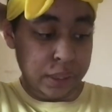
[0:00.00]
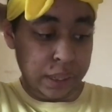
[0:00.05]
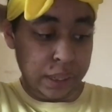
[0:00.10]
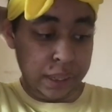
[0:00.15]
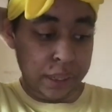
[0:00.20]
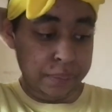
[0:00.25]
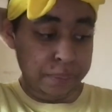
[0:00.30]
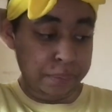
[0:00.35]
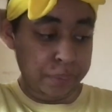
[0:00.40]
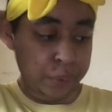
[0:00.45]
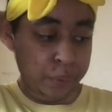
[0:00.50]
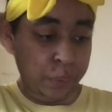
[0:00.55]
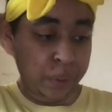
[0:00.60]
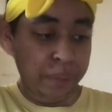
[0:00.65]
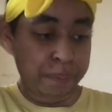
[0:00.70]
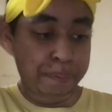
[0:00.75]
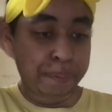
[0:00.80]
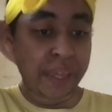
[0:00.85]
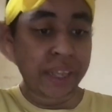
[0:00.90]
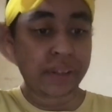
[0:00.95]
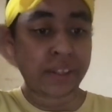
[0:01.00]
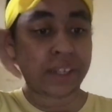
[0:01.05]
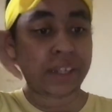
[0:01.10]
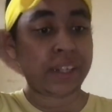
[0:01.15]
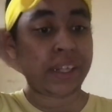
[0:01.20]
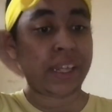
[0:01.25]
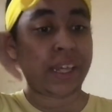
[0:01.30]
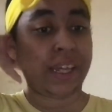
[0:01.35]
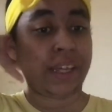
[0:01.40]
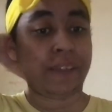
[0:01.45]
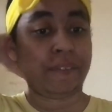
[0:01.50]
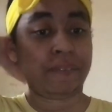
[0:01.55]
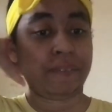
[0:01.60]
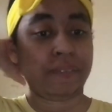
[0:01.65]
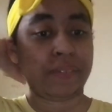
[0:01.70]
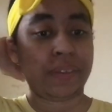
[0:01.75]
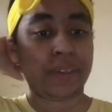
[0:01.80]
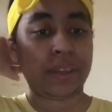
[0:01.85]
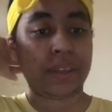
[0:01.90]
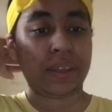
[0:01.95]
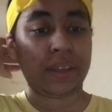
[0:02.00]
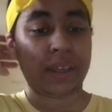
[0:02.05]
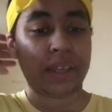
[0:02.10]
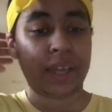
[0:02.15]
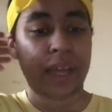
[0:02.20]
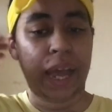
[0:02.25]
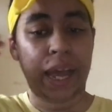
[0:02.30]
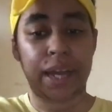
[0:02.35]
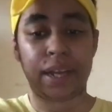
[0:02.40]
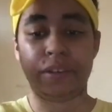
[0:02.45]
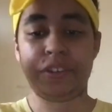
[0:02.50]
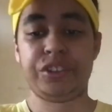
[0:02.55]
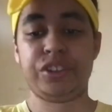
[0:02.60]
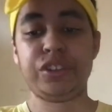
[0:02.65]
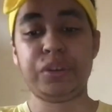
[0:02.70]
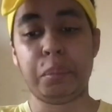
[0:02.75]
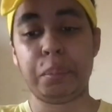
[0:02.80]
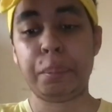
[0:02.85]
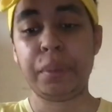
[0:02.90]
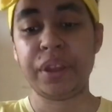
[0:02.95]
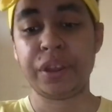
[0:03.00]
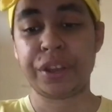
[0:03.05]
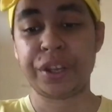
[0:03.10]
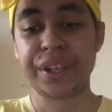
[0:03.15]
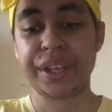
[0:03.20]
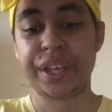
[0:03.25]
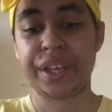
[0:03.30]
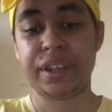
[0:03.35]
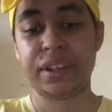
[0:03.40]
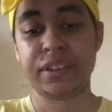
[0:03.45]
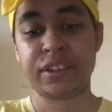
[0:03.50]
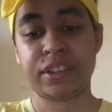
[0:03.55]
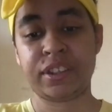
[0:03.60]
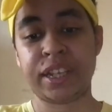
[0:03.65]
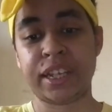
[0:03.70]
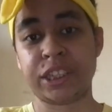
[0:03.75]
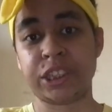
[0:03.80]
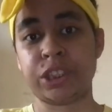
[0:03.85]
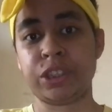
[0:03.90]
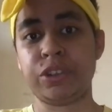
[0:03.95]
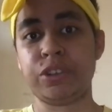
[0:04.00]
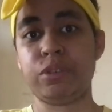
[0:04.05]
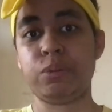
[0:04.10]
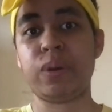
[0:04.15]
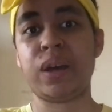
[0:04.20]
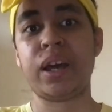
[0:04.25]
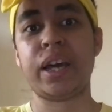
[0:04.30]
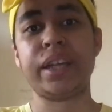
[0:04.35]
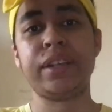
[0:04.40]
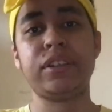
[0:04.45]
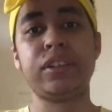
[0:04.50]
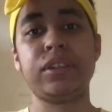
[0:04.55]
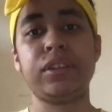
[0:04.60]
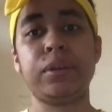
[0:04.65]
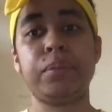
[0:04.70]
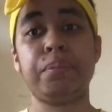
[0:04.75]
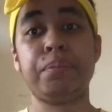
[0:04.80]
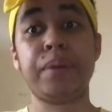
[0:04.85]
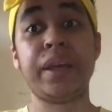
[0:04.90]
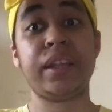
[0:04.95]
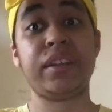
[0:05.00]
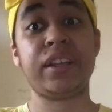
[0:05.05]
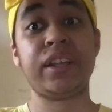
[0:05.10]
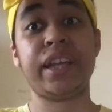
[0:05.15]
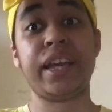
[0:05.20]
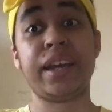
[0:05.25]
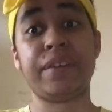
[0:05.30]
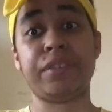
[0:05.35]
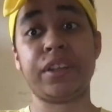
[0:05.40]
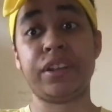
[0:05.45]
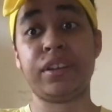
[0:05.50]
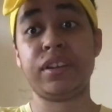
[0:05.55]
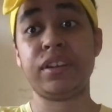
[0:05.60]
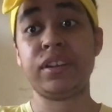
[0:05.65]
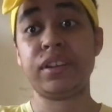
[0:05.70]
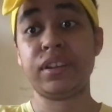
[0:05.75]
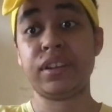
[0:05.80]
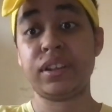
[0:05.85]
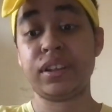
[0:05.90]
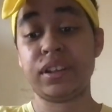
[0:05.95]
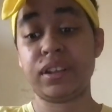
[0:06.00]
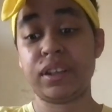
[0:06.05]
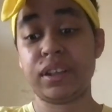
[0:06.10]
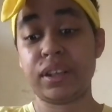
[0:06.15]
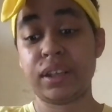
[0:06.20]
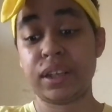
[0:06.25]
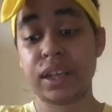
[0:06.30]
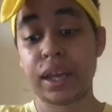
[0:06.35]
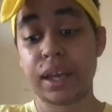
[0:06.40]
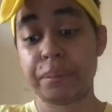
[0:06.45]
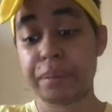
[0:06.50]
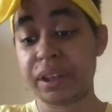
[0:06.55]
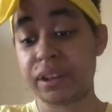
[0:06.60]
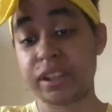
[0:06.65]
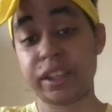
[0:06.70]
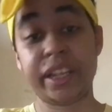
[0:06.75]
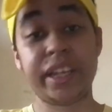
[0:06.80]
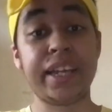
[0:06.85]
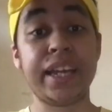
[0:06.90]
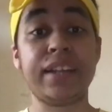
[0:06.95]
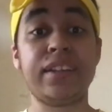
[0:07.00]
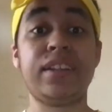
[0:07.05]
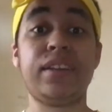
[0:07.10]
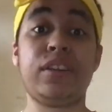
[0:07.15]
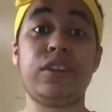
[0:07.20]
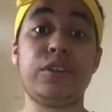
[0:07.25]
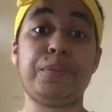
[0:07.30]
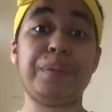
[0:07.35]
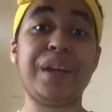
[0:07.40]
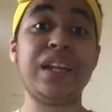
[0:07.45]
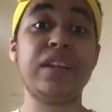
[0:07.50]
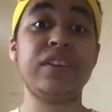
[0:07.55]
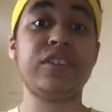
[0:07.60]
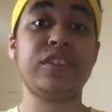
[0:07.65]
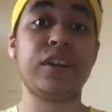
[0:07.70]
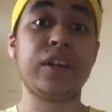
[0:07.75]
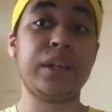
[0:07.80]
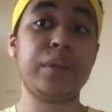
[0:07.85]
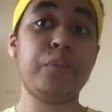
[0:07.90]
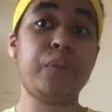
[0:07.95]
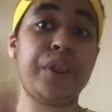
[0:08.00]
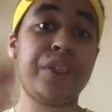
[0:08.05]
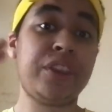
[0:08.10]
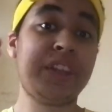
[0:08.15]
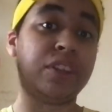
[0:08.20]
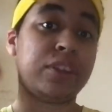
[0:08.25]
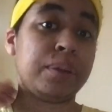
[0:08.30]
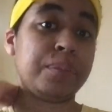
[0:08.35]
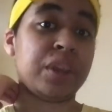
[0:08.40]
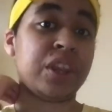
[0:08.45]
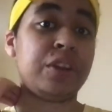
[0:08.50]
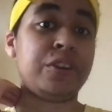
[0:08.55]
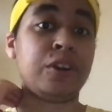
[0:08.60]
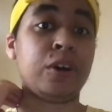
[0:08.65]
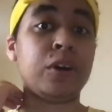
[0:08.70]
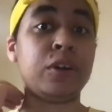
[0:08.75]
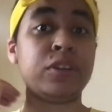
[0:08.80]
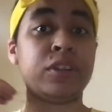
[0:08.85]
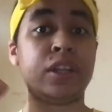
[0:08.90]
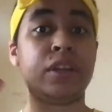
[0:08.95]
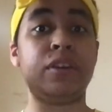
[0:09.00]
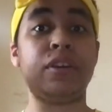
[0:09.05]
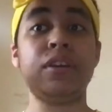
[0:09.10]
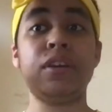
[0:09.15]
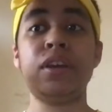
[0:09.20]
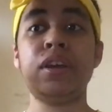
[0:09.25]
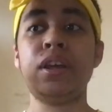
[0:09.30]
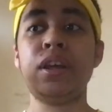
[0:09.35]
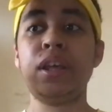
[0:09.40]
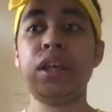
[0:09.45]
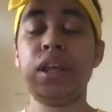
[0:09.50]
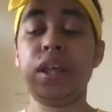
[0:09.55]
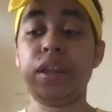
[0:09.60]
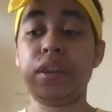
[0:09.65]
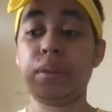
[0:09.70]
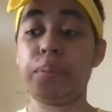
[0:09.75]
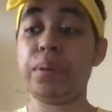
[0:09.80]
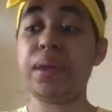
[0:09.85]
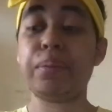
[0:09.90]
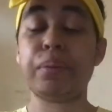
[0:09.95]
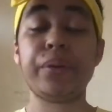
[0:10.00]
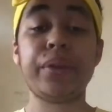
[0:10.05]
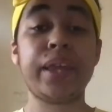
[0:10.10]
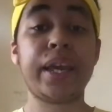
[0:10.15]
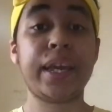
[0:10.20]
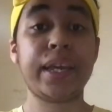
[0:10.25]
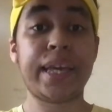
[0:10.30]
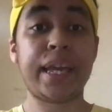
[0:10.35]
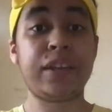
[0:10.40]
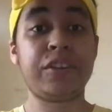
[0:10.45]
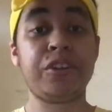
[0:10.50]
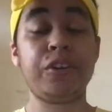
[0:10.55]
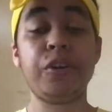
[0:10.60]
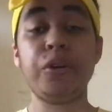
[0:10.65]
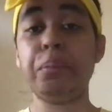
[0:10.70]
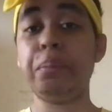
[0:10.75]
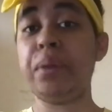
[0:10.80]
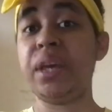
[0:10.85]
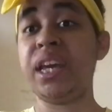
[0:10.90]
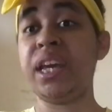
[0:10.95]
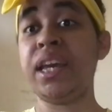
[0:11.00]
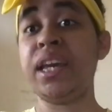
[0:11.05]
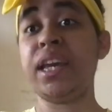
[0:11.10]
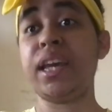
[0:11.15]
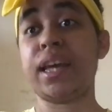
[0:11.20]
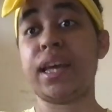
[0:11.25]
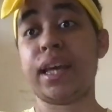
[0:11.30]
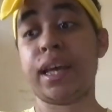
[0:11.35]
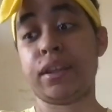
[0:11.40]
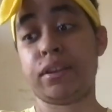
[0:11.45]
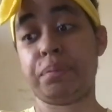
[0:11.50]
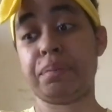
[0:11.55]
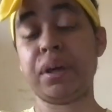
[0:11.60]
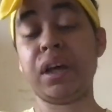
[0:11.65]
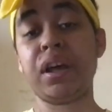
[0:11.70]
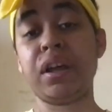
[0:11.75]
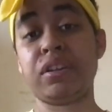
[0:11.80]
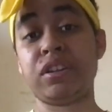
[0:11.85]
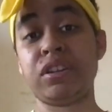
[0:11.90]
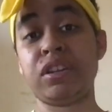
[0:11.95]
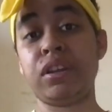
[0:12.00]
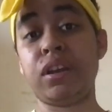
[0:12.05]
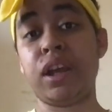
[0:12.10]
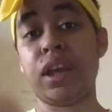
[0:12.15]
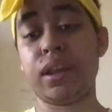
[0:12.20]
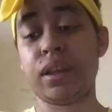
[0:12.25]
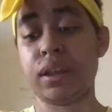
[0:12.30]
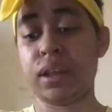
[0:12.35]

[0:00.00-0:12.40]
We basically had monthly sessions where I'd basically have to get to spend time with some of the dogs, and the people there get to know me as a person,